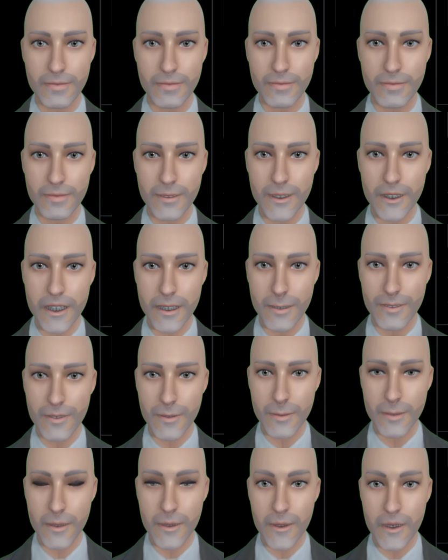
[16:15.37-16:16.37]
This came
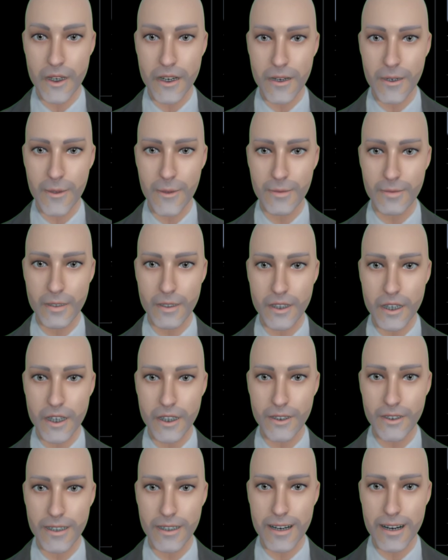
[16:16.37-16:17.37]
from earlier
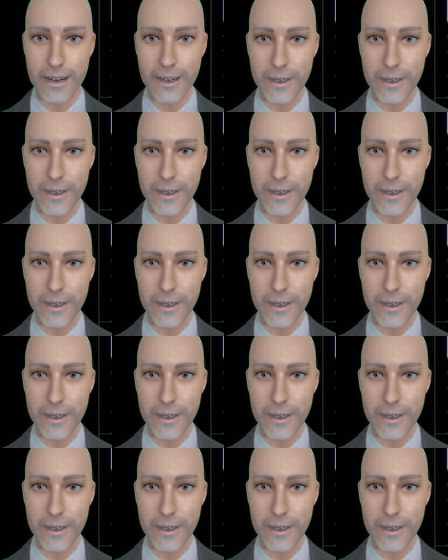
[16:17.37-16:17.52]
today.